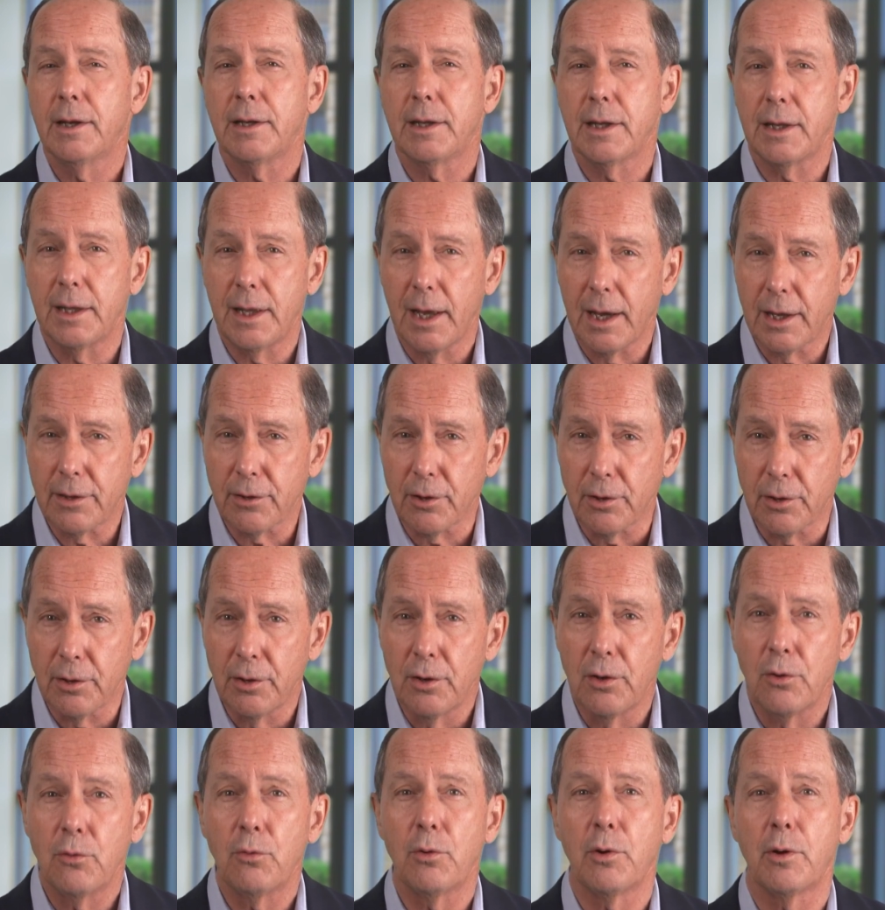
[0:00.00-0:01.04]
Together,
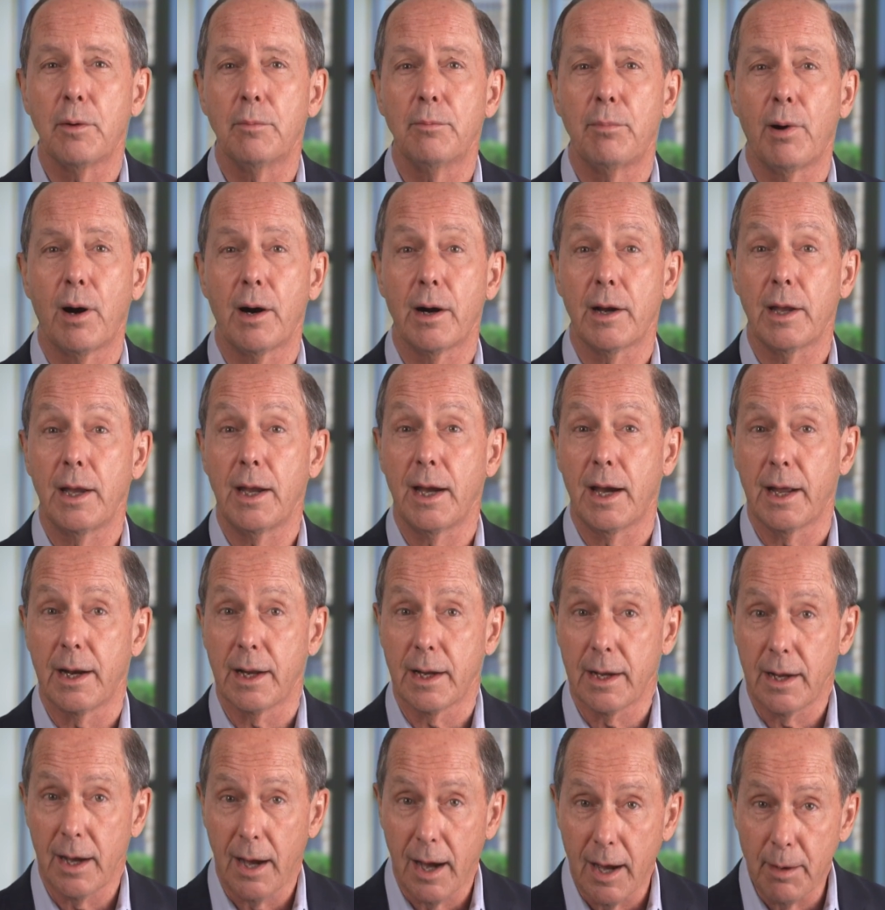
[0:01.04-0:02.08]
we're embarking on a
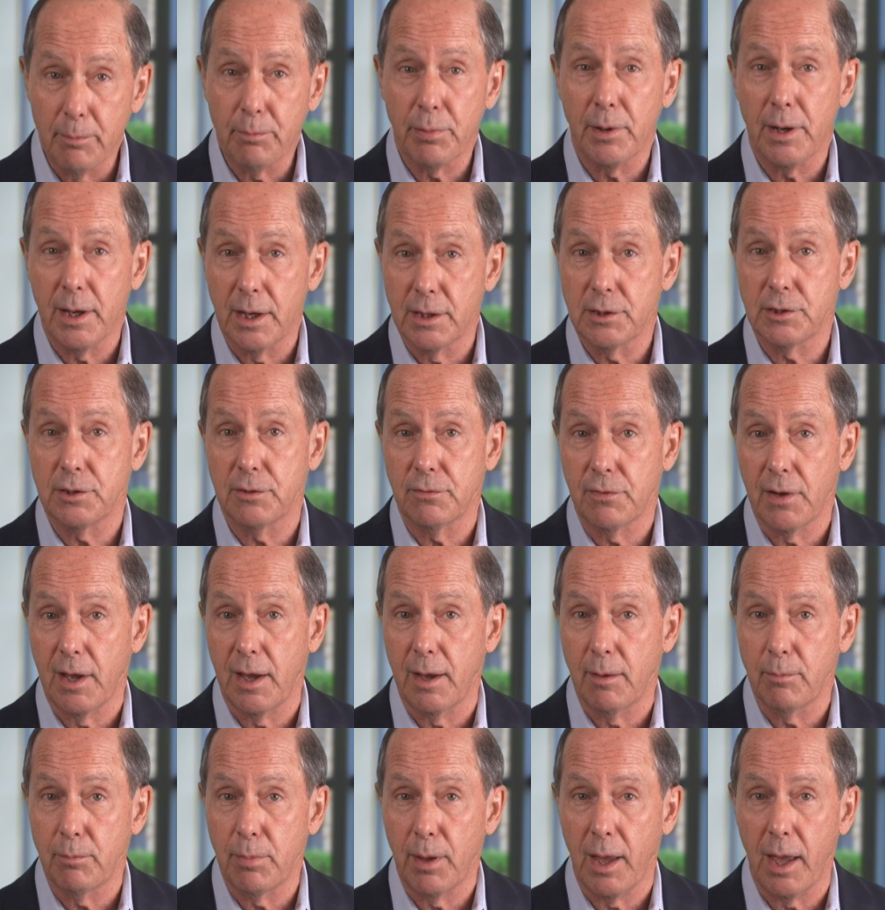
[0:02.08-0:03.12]
comprehensive
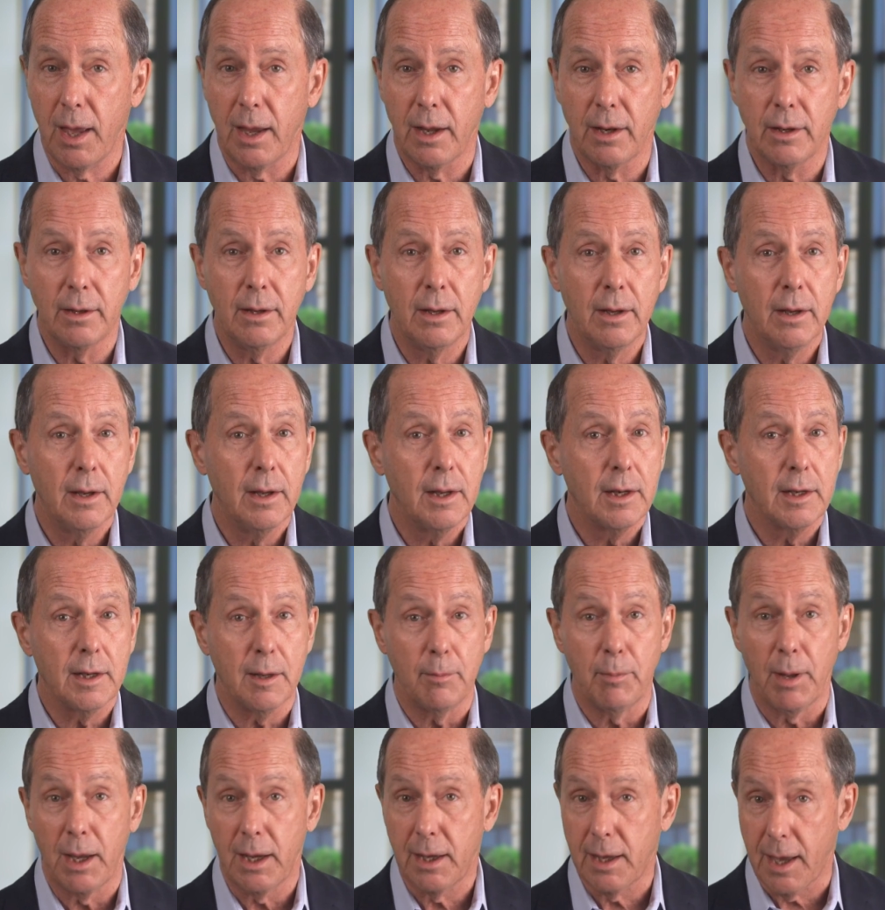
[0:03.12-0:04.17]
campaign to
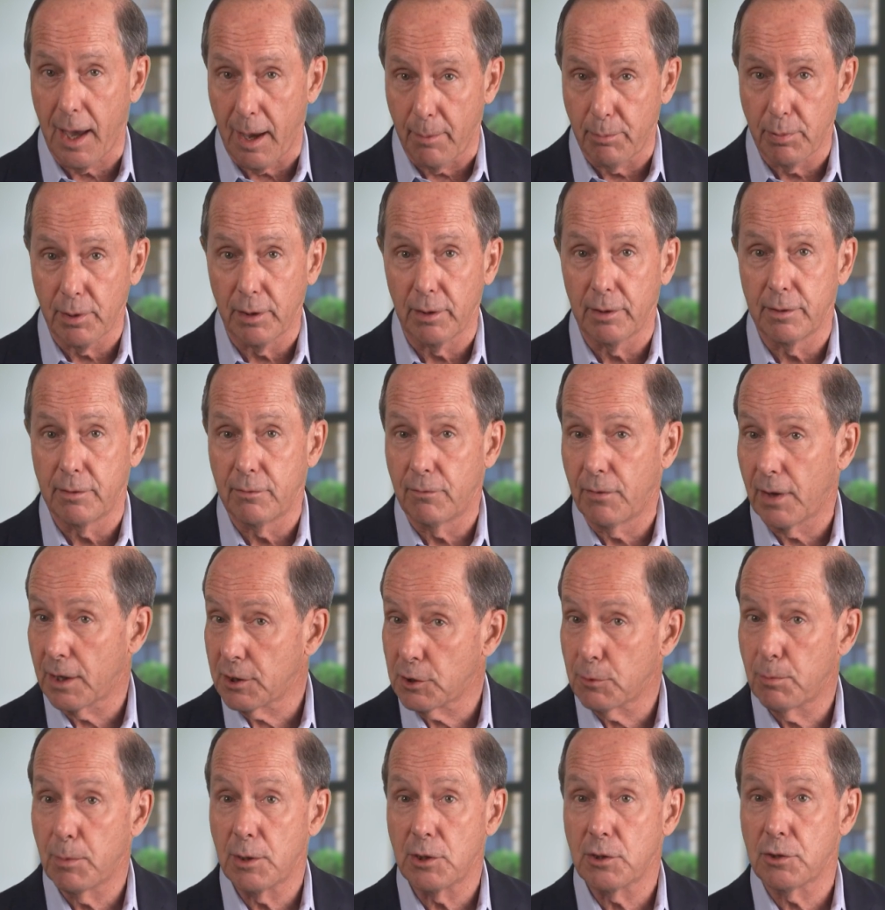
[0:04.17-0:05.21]
make capital
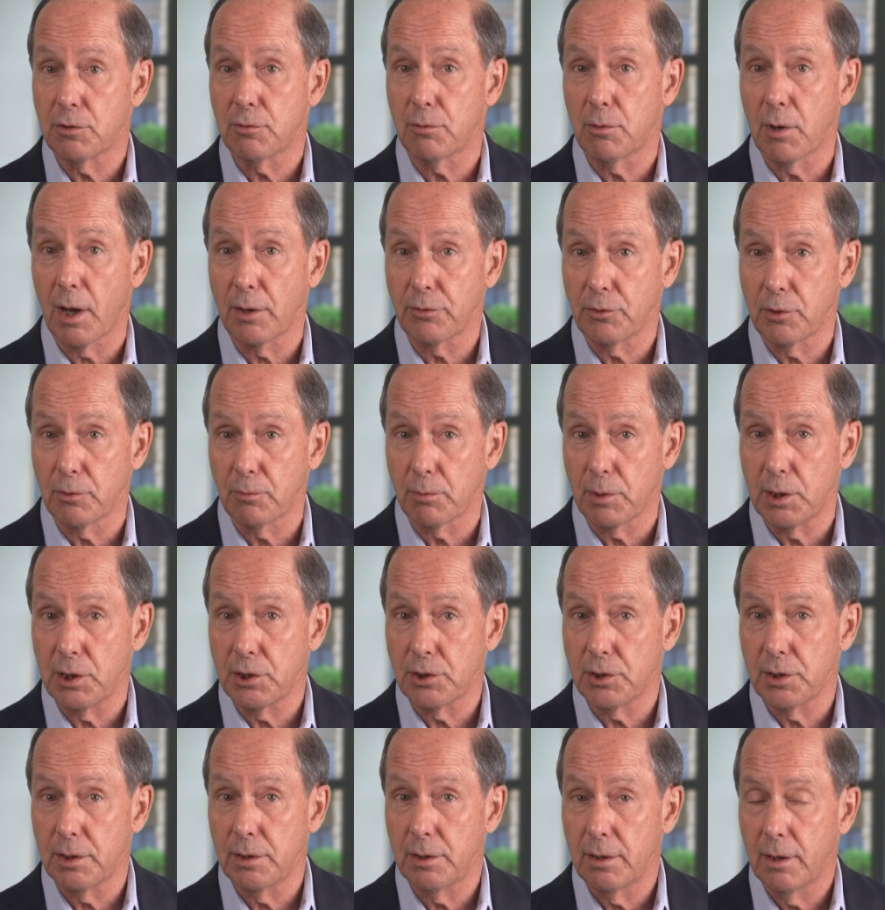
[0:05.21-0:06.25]
investments throughout the
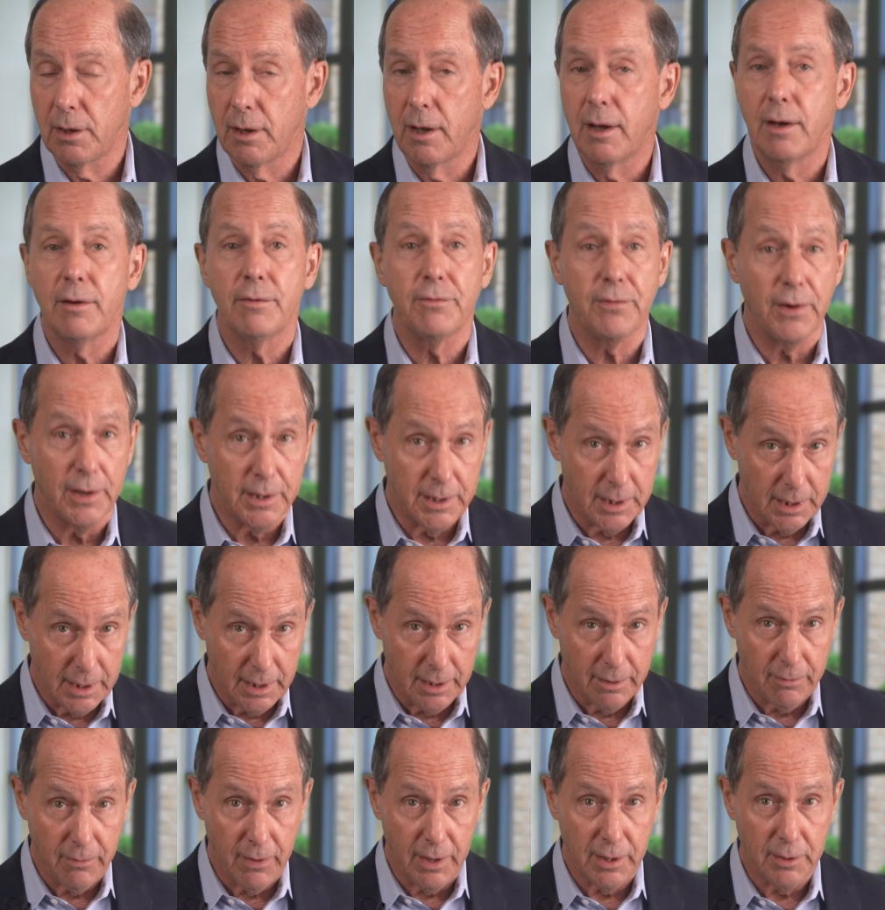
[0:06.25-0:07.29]
region fund
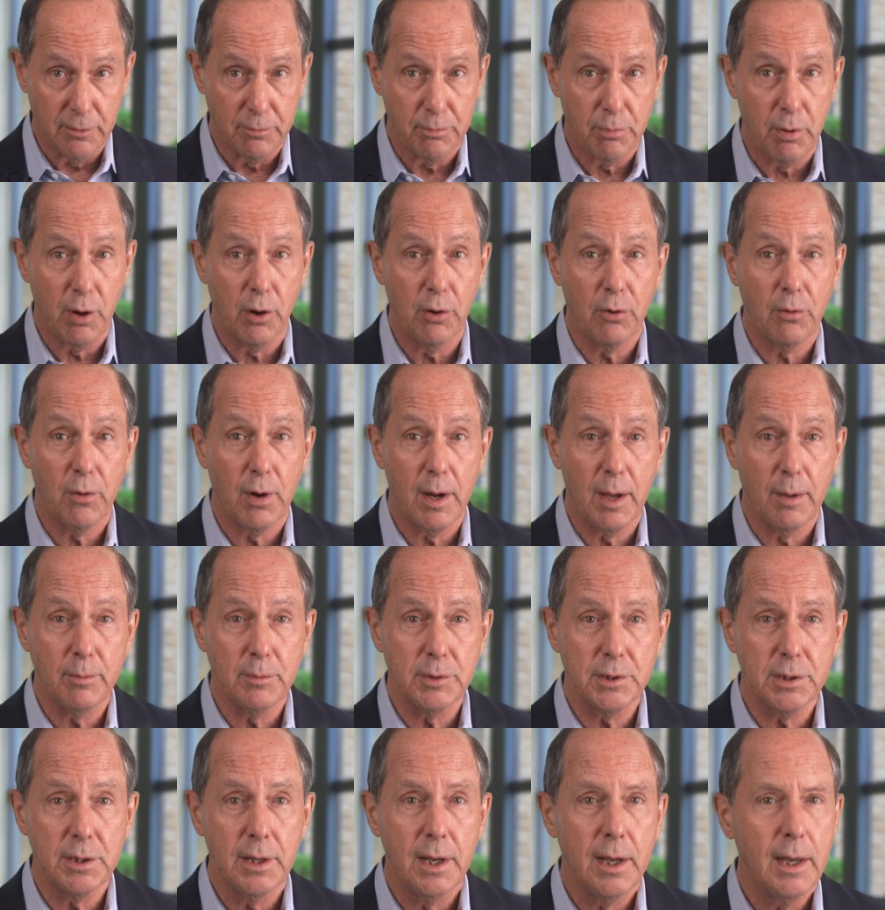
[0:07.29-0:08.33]
innovative
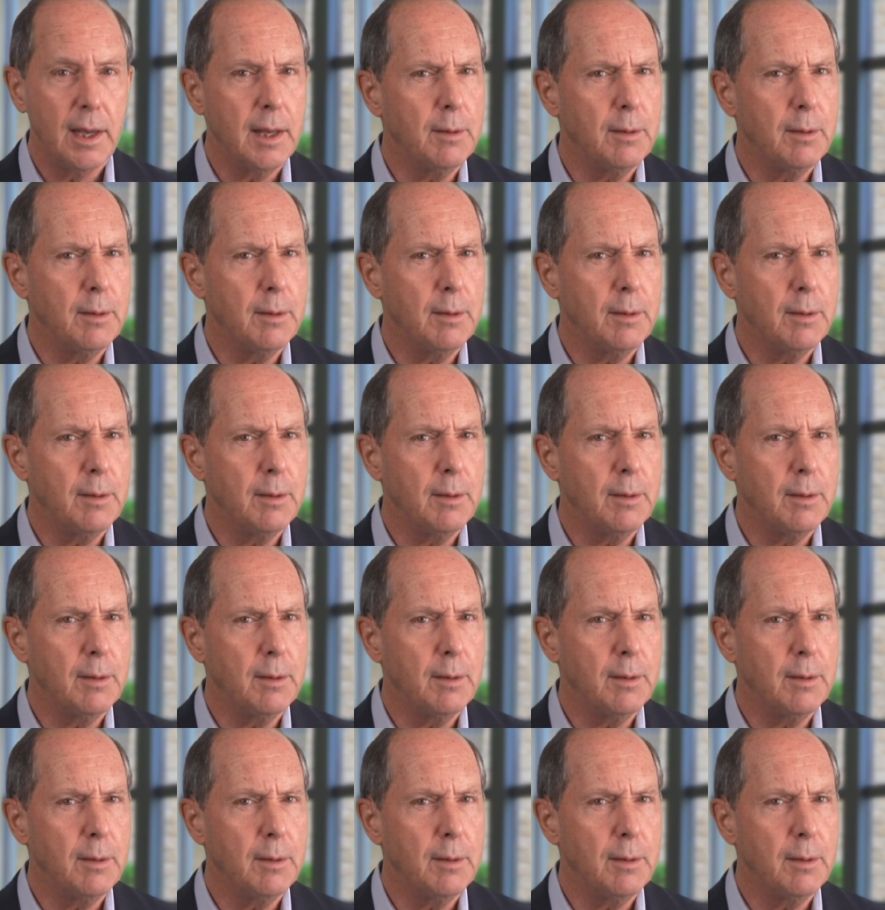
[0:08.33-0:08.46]
programs,